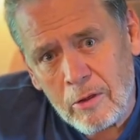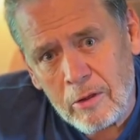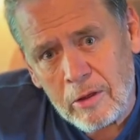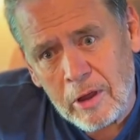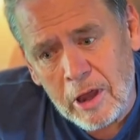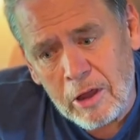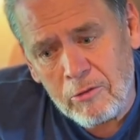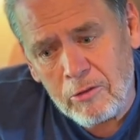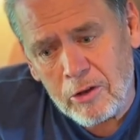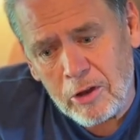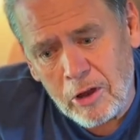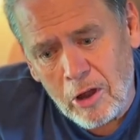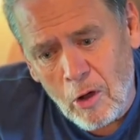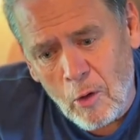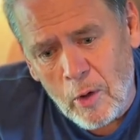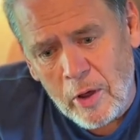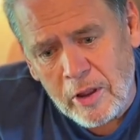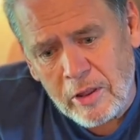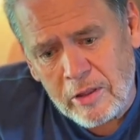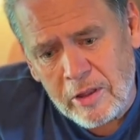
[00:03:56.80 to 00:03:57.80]
even
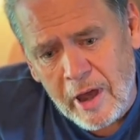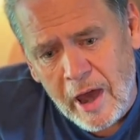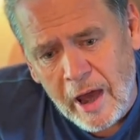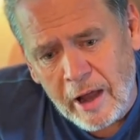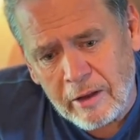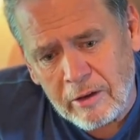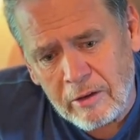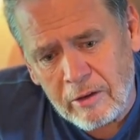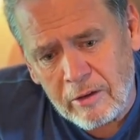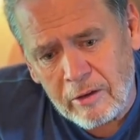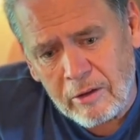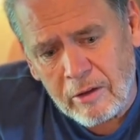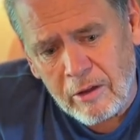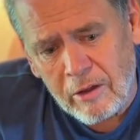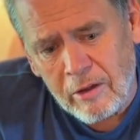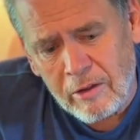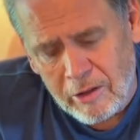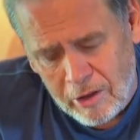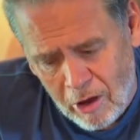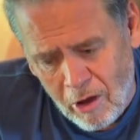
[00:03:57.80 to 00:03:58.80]
knowing that
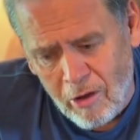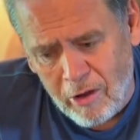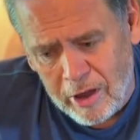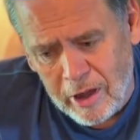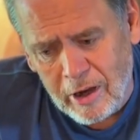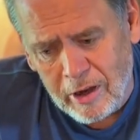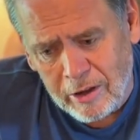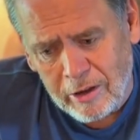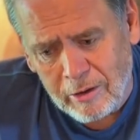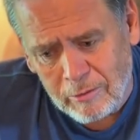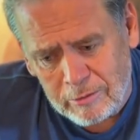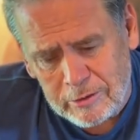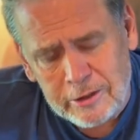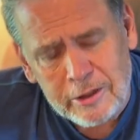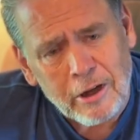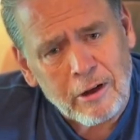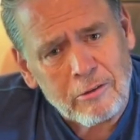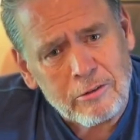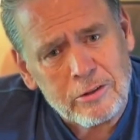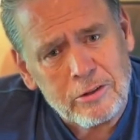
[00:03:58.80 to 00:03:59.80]
they are killing
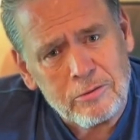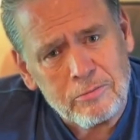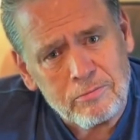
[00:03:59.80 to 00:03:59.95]
themselves